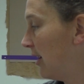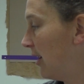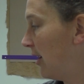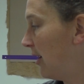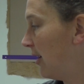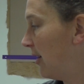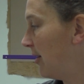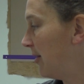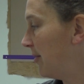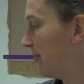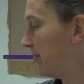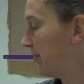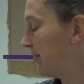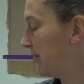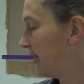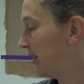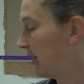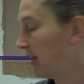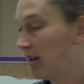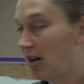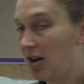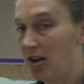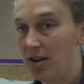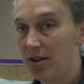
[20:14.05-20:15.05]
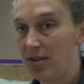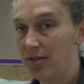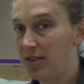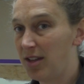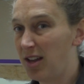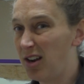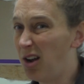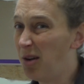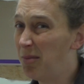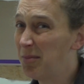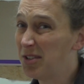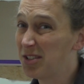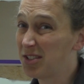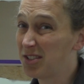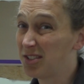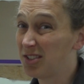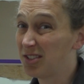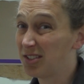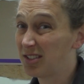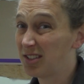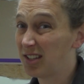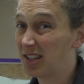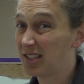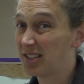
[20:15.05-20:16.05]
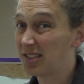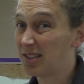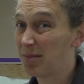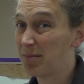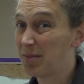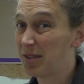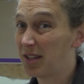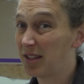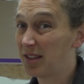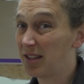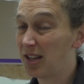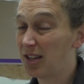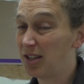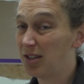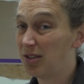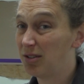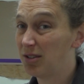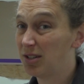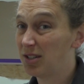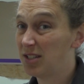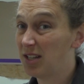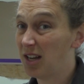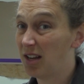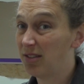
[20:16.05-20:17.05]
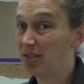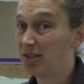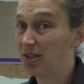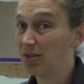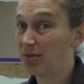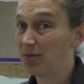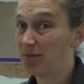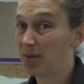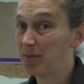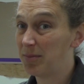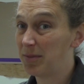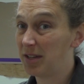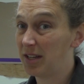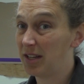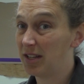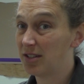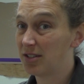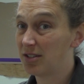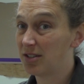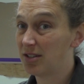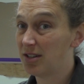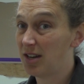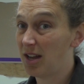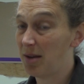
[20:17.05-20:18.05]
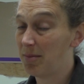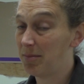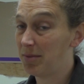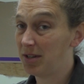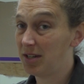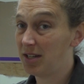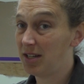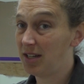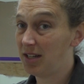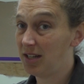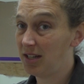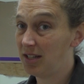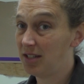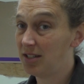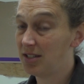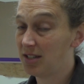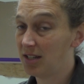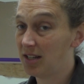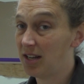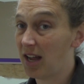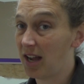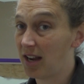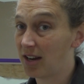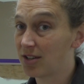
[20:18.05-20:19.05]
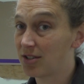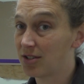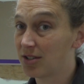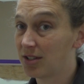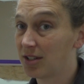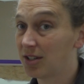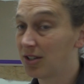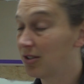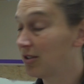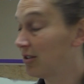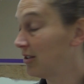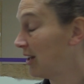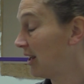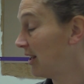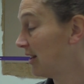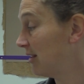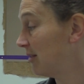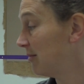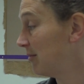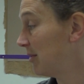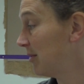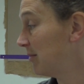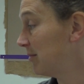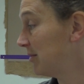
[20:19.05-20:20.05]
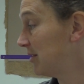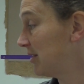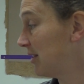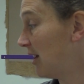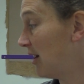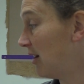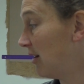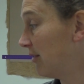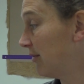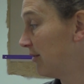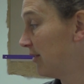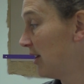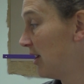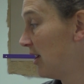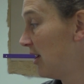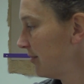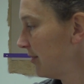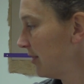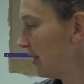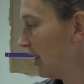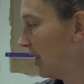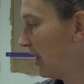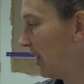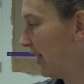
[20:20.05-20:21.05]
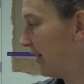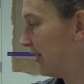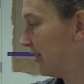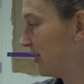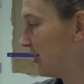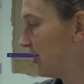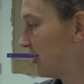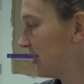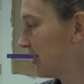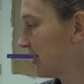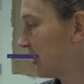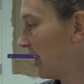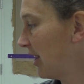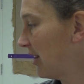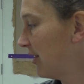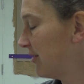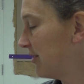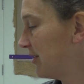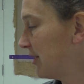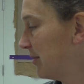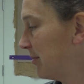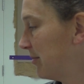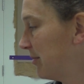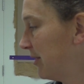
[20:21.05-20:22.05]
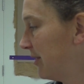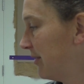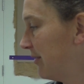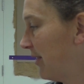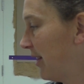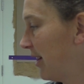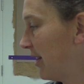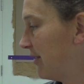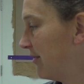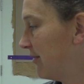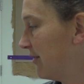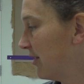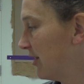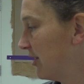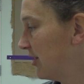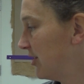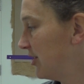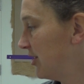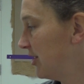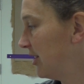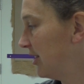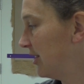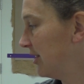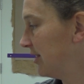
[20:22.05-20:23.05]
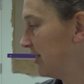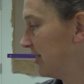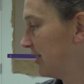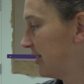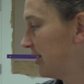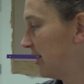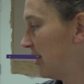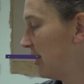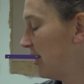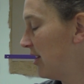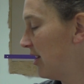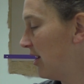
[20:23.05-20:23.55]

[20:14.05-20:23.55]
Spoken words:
that almost look like something that you could download from the internet, but he did actually create them himself. And they're just kind of simplified versions